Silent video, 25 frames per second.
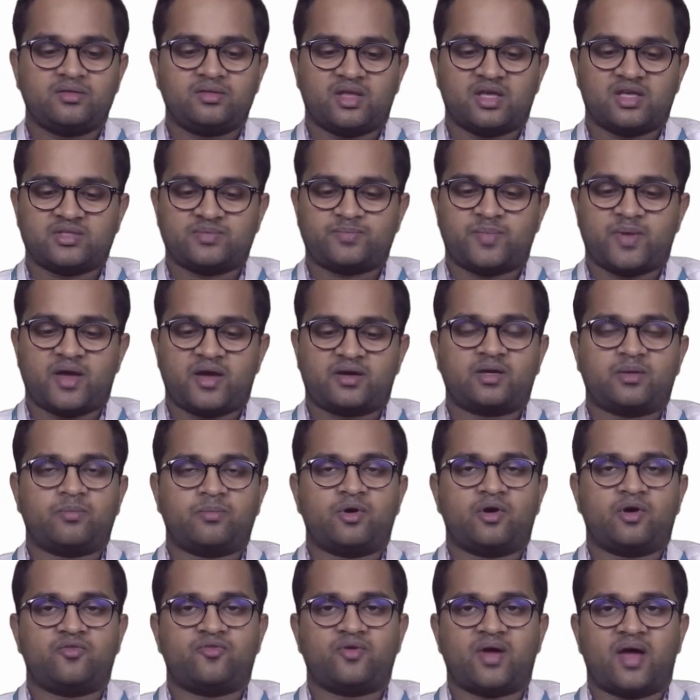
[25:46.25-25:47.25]
The
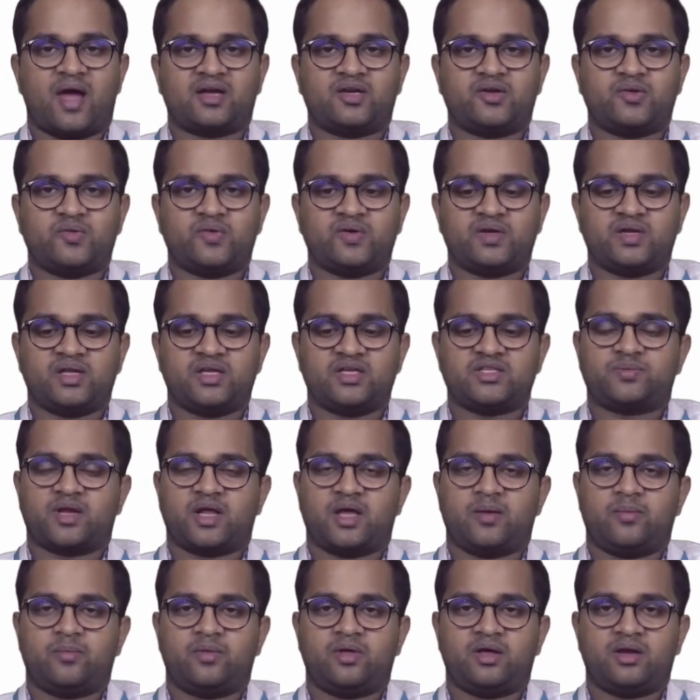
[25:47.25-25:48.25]
spectrum of activity is
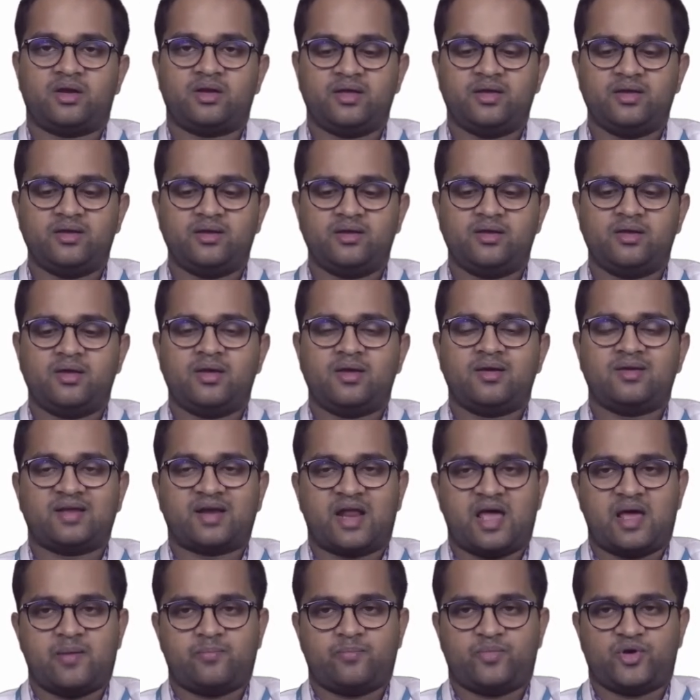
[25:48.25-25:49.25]
primarily
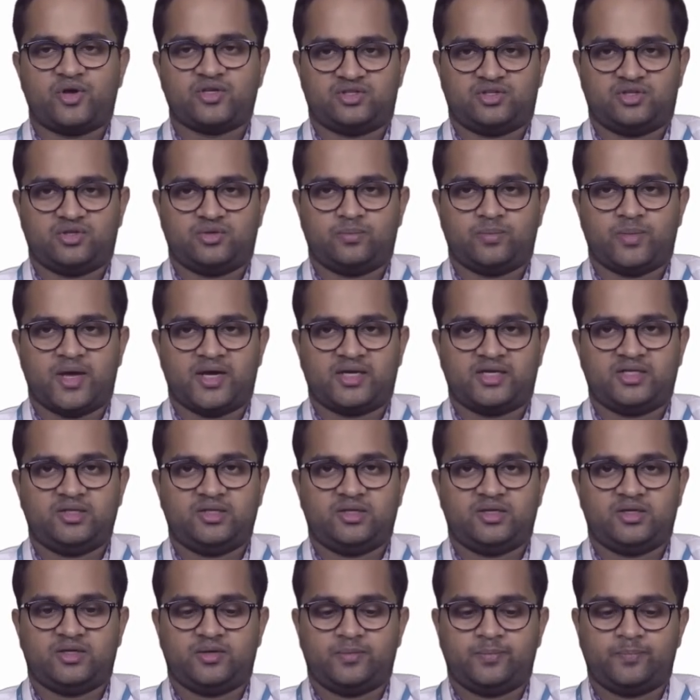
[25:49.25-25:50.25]
gram-positive
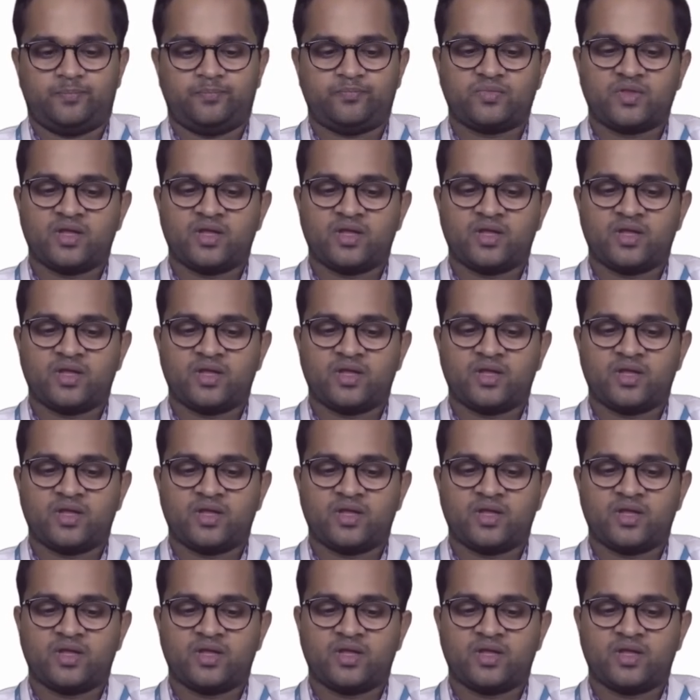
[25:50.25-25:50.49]
bacteria.